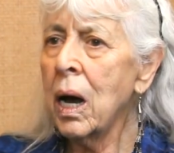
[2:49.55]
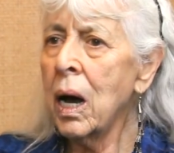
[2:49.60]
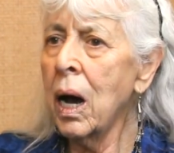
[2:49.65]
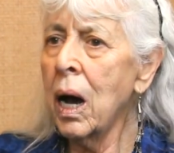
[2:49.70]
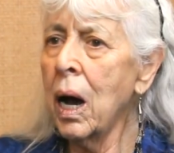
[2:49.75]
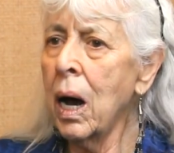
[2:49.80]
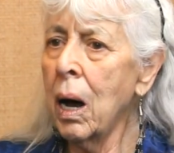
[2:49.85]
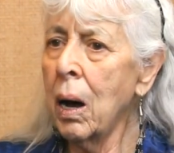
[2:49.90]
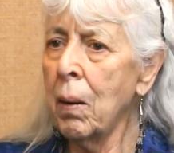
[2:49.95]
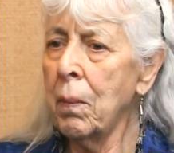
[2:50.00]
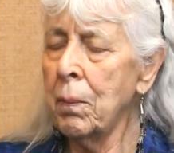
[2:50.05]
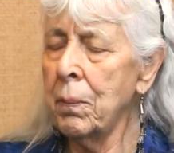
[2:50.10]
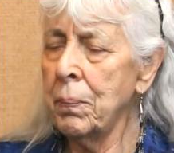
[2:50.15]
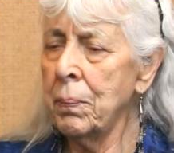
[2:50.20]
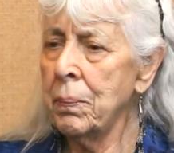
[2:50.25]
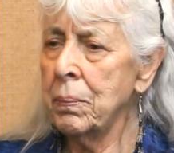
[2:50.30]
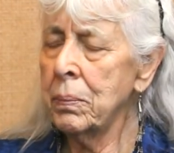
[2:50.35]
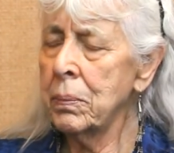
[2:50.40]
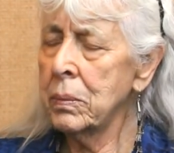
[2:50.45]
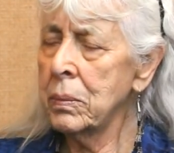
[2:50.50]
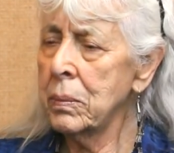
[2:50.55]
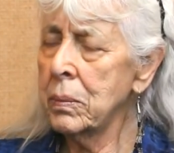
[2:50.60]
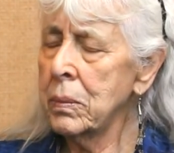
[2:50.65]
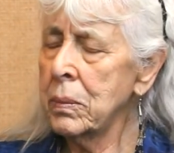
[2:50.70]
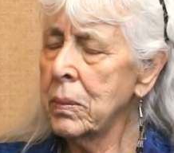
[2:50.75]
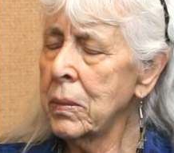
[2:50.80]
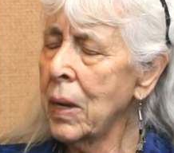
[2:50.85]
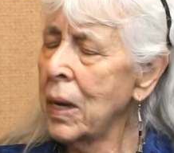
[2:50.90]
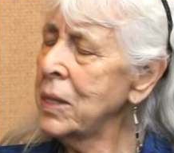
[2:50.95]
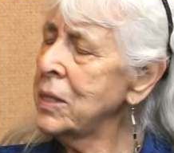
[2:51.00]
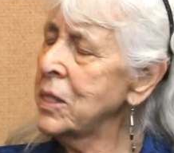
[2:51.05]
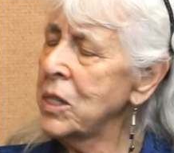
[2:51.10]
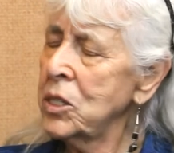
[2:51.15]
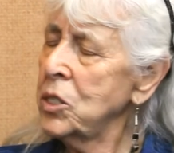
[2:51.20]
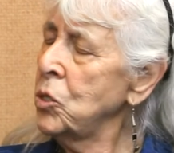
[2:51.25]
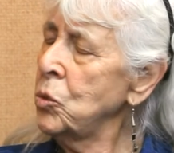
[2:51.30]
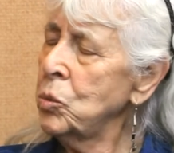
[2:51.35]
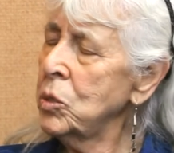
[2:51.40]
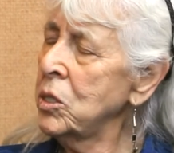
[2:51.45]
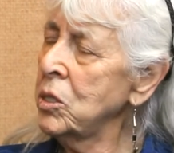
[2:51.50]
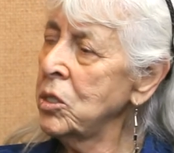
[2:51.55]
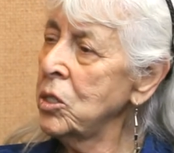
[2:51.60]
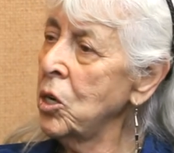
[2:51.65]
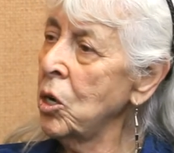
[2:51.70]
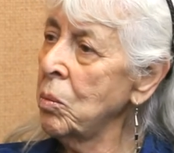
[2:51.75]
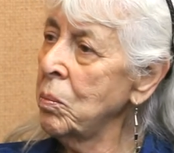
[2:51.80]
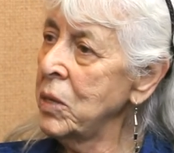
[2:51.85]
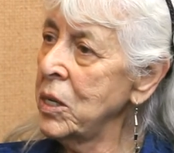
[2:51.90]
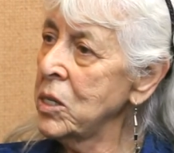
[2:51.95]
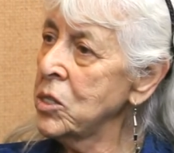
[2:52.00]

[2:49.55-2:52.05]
I said, you wouldn't know me